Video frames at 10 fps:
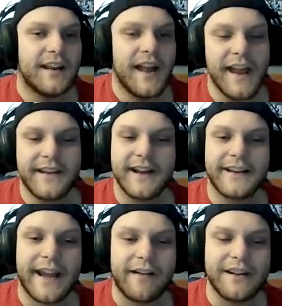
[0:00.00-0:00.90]
"Hey, can I
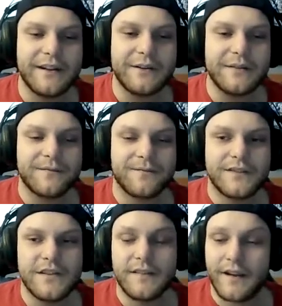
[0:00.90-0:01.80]
carry you?"
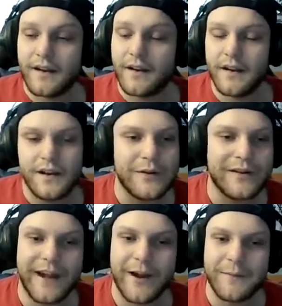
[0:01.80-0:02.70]
She's like, "You
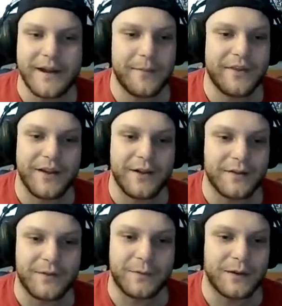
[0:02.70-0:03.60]
can carry me up the hill
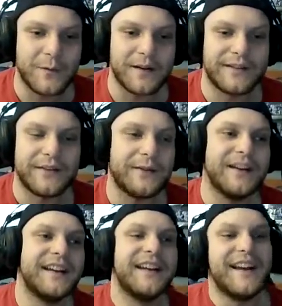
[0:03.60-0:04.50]
if you really want to."
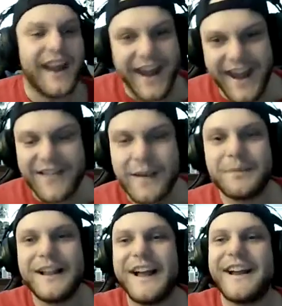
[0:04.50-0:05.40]
And they
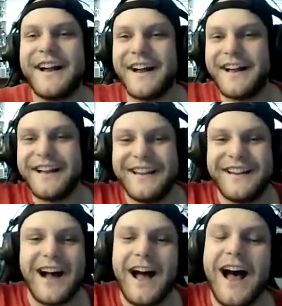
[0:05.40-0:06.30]
play
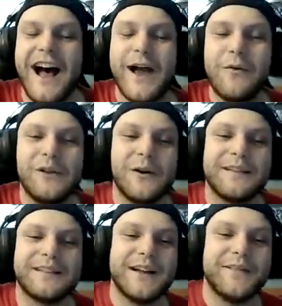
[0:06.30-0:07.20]
"I Will
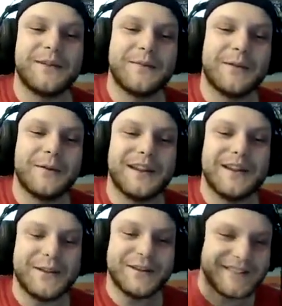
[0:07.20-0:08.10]
Always Love You" by Whitney
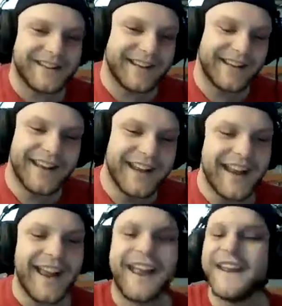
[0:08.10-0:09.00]
Houston.
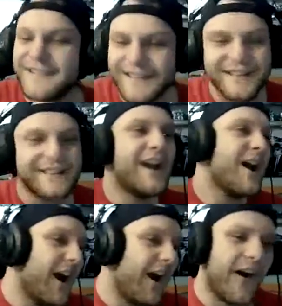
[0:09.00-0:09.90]
And he's just
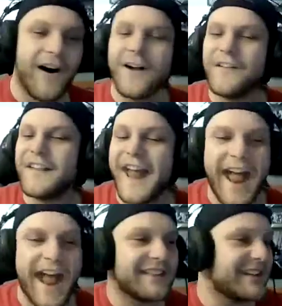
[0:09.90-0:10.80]
hauling
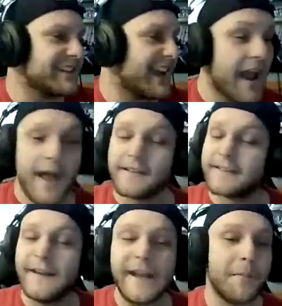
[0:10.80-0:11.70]
ass. He's like,
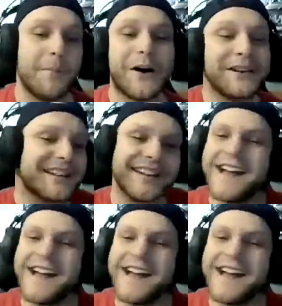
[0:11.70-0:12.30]
"See ya, Mark."